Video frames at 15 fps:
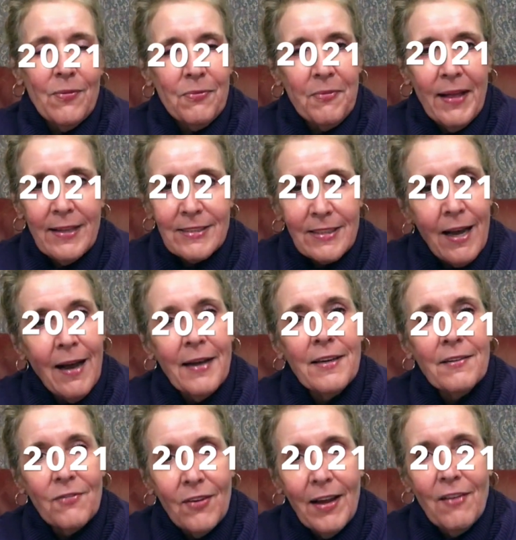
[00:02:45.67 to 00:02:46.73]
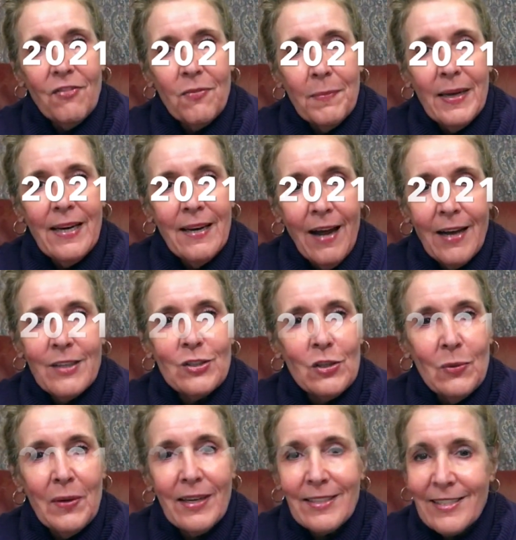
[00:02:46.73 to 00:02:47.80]
that's kind of left me not
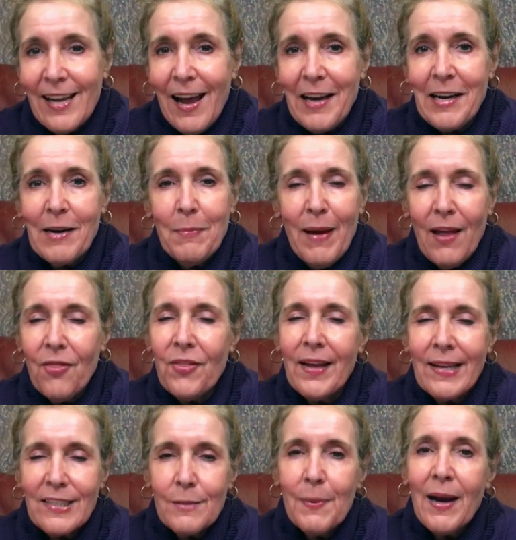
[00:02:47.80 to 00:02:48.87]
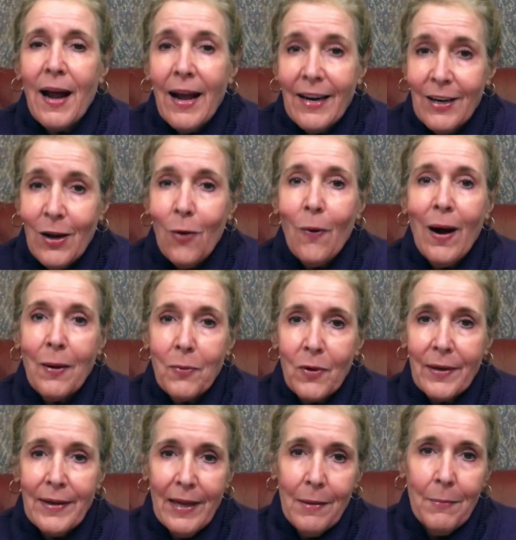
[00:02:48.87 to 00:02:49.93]
too excited about things, but I know I
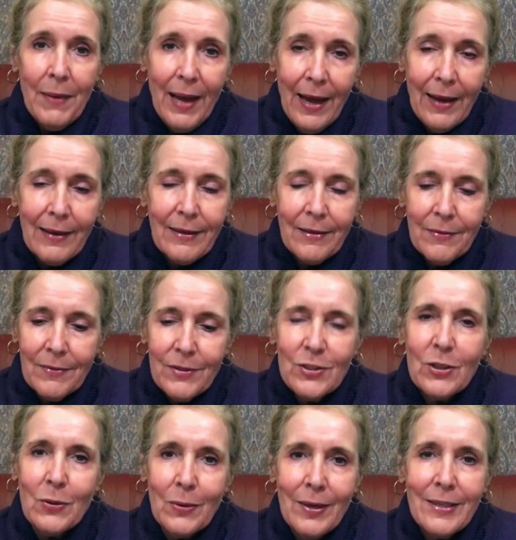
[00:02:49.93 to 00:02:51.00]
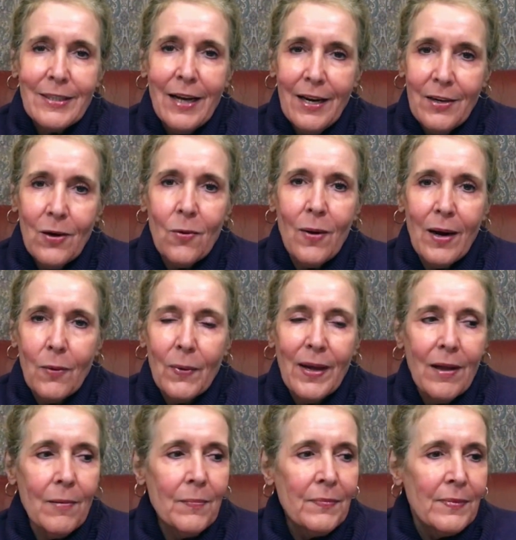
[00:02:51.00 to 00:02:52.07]
will get back to it. I know I
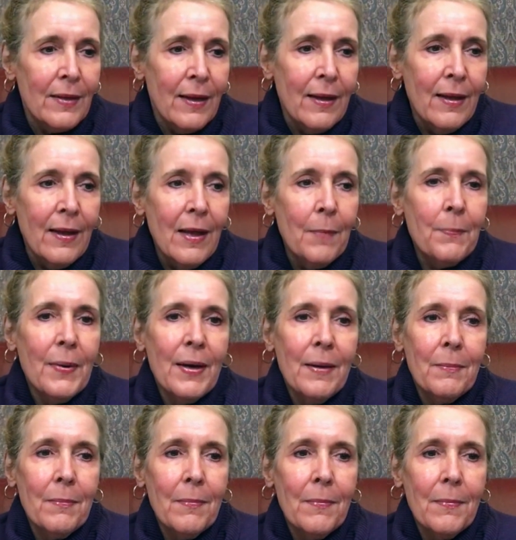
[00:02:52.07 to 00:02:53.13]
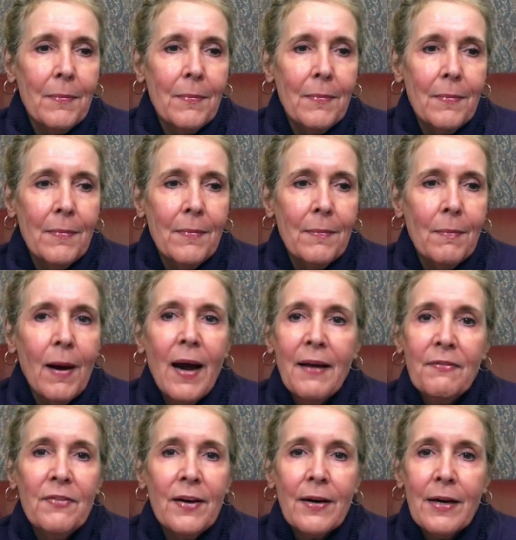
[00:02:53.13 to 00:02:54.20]
will. But my
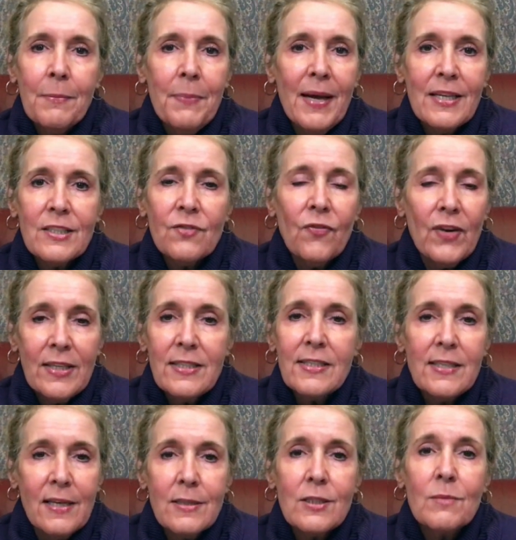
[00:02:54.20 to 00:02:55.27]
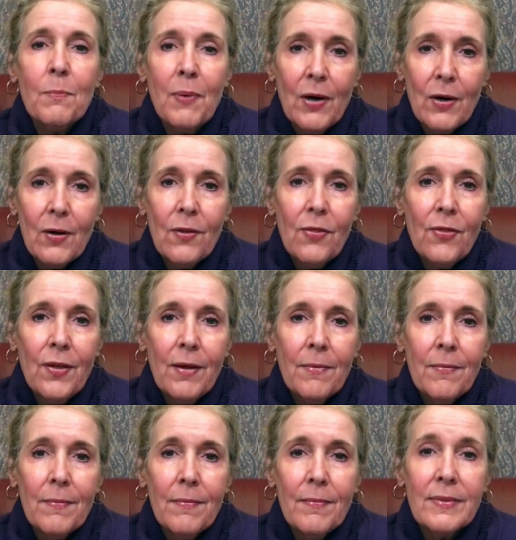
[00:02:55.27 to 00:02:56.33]
very best friend since birth
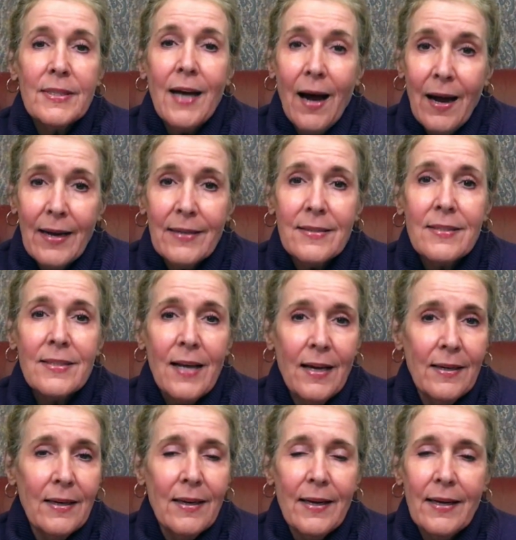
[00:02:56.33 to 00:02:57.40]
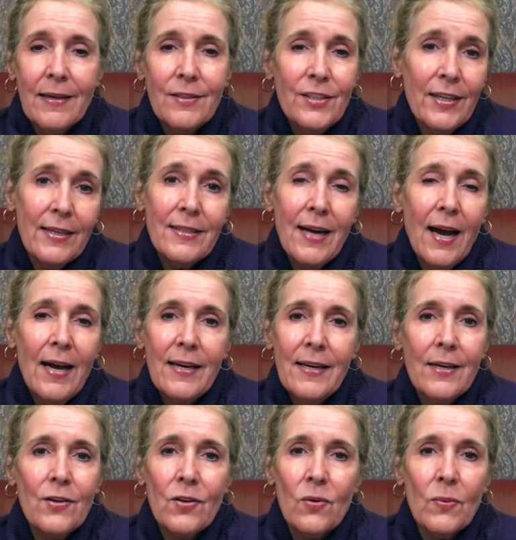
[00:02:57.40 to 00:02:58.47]
died suddenly. She had died
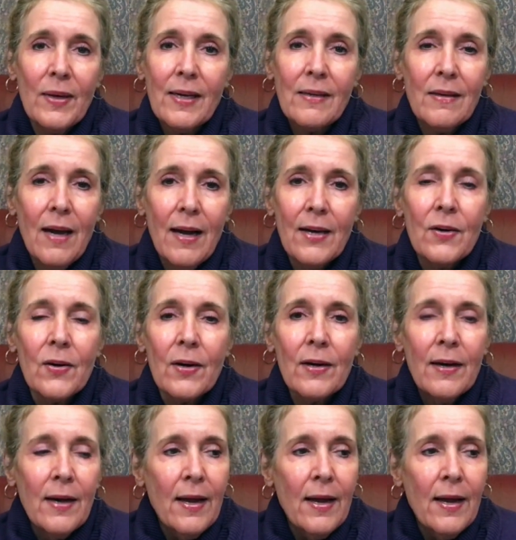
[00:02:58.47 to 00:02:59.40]
in her recliner,